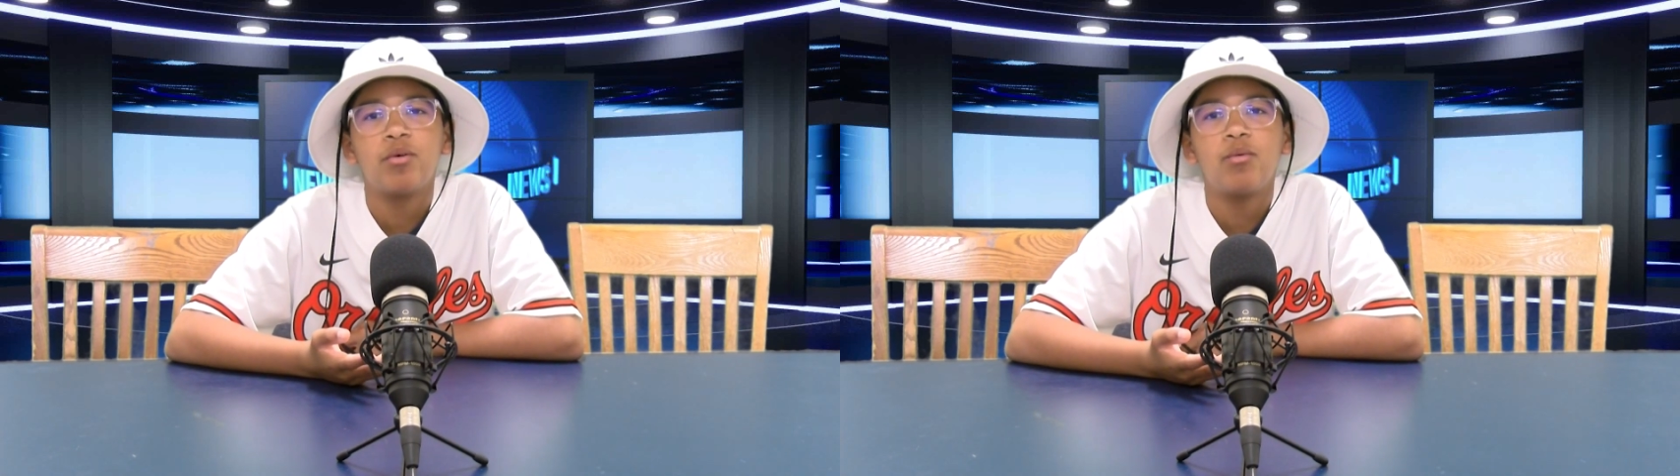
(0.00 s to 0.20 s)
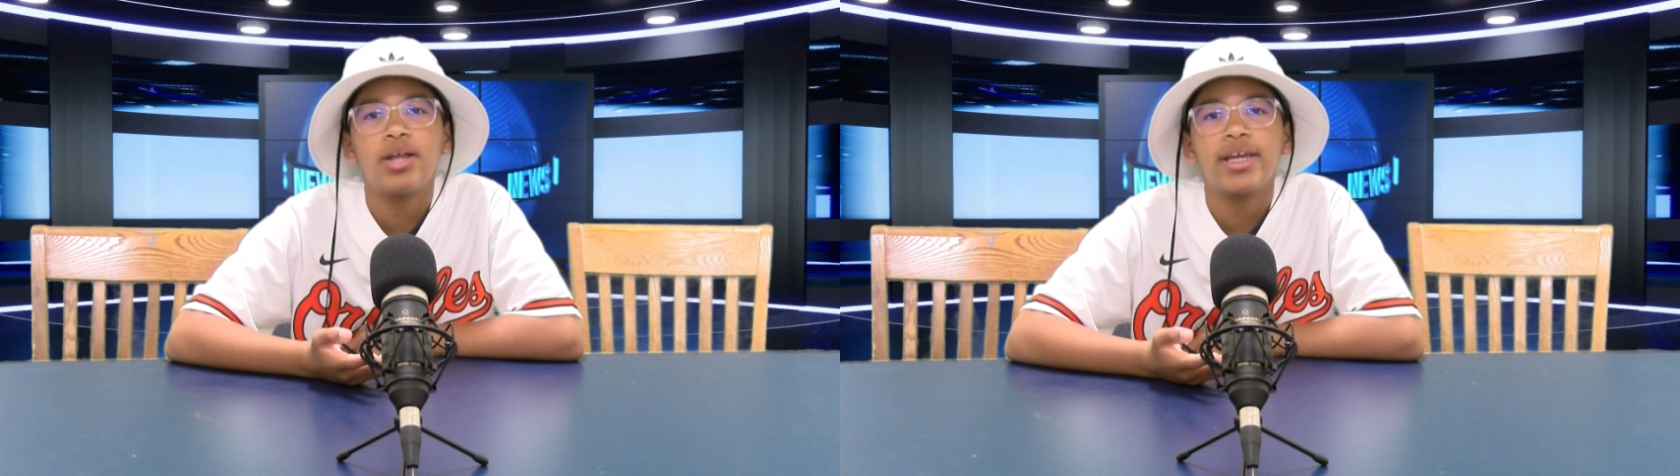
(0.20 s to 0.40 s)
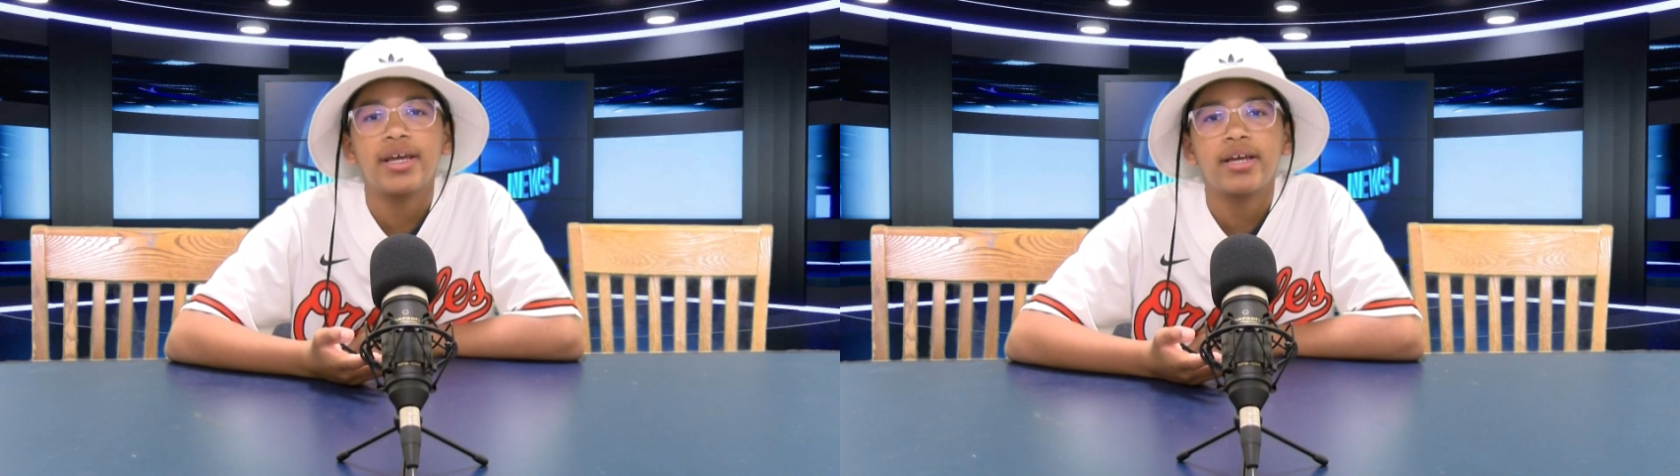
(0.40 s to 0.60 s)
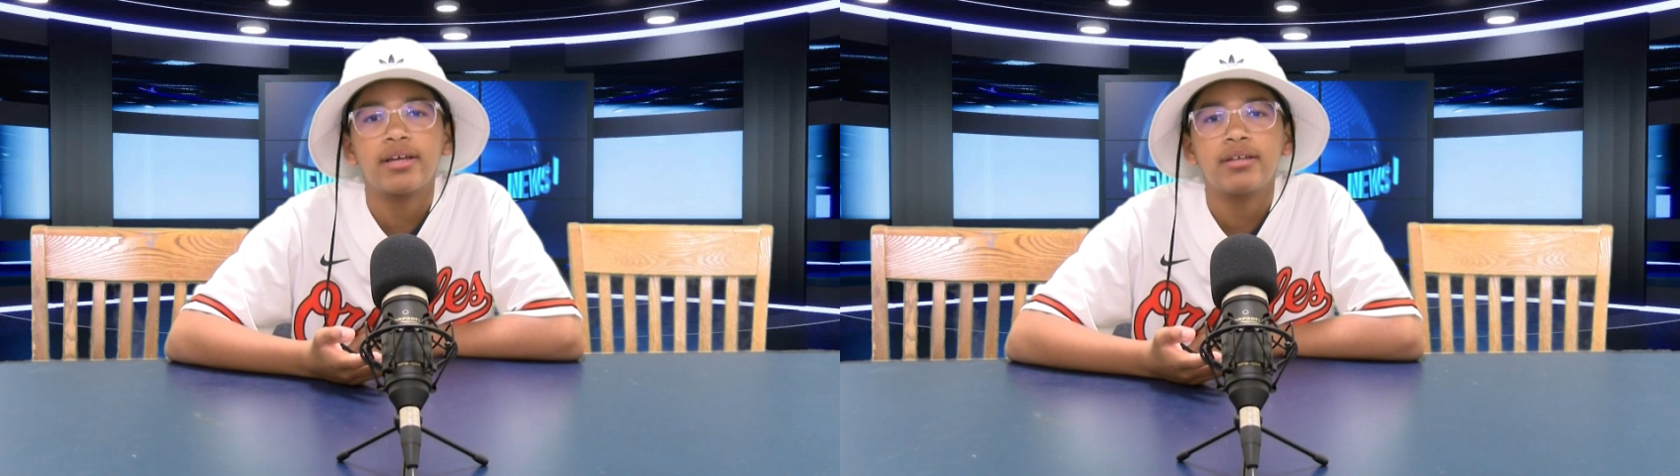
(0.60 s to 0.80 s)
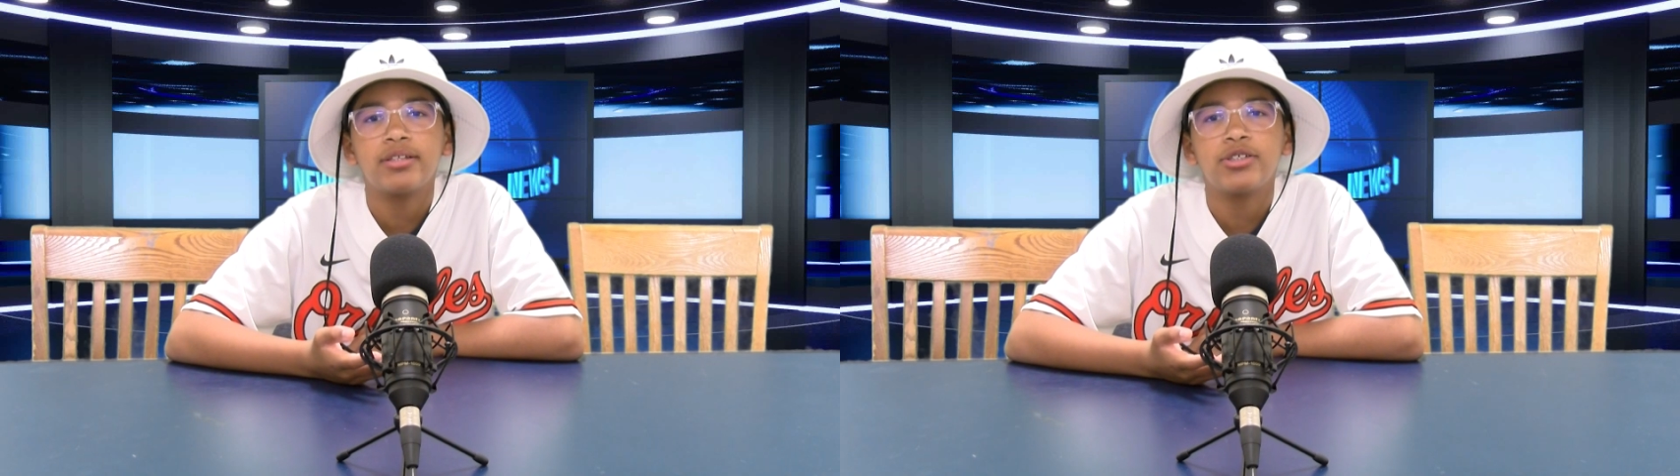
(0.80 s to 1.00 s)

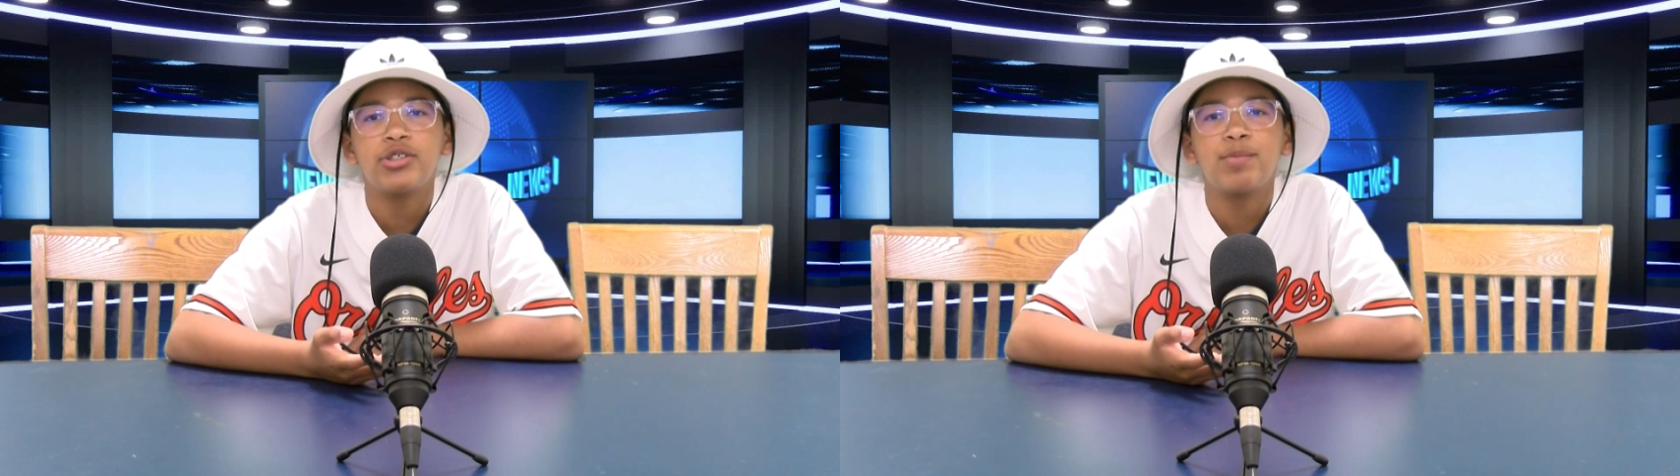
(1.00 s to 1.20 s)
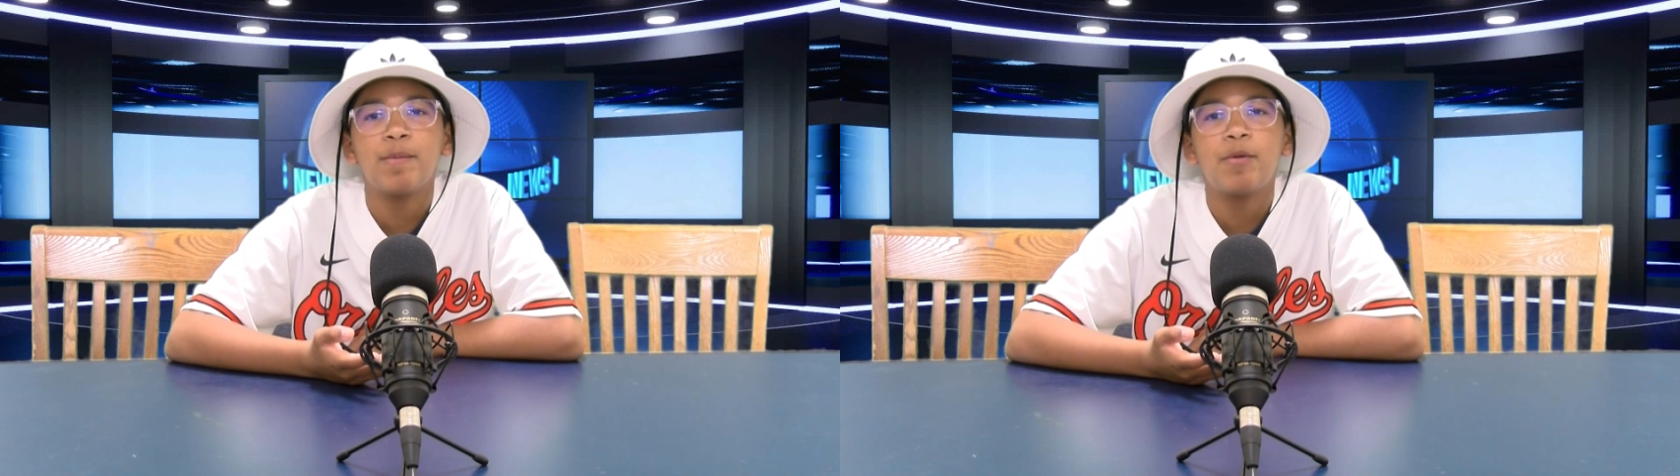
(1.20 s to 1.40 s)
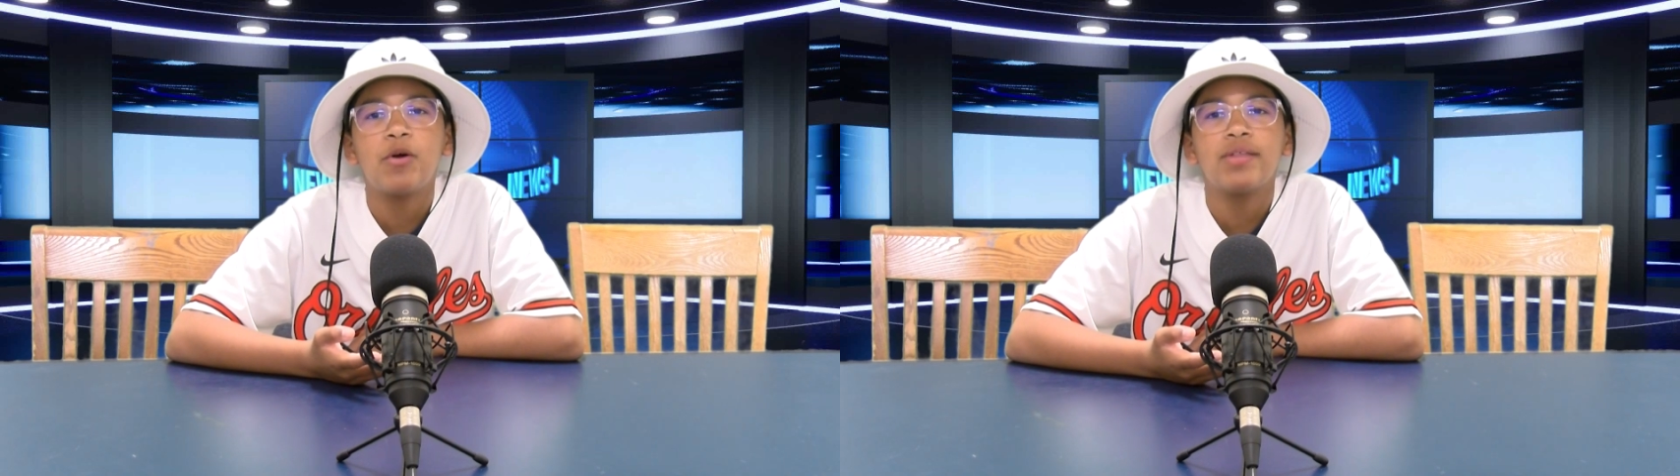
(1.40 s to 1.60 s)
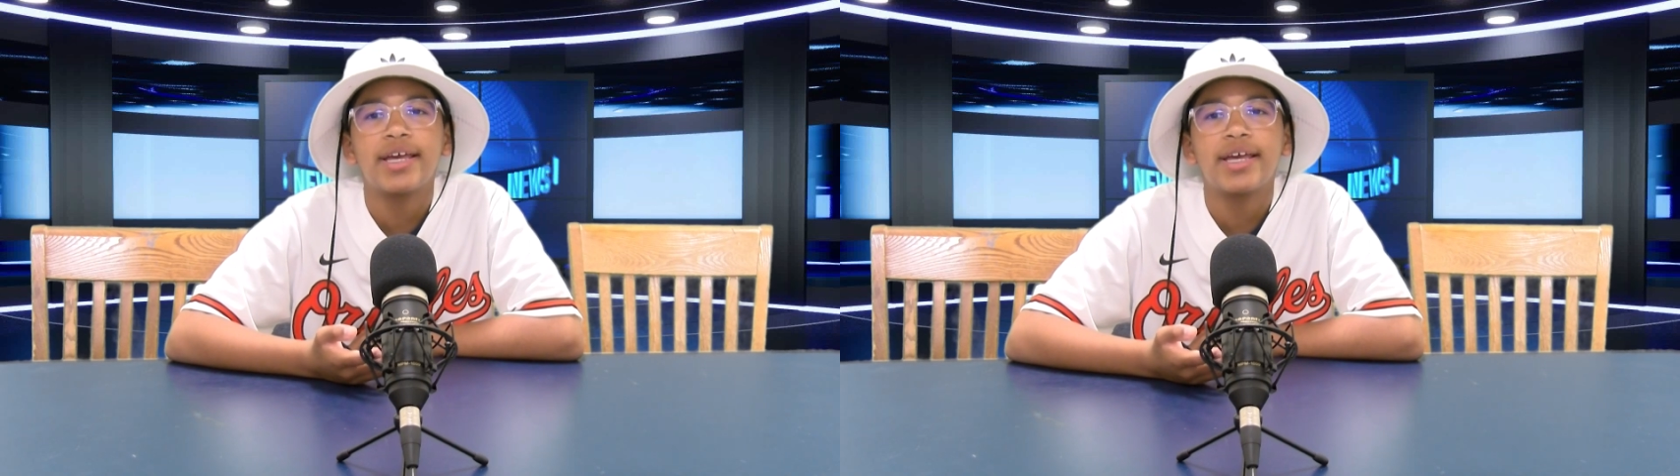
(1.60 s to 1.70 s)
winning the Super Bowl,